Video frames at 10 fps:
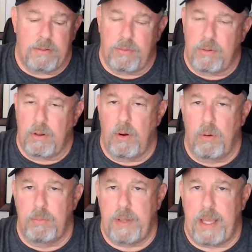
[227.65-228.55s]
through the
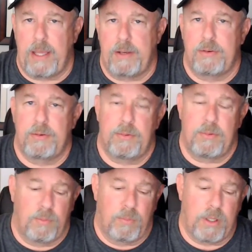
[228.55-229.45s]
homepage,
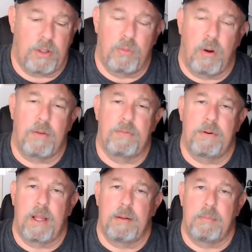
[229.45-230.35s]
what you offer
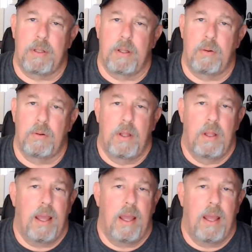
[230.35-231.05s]
down below.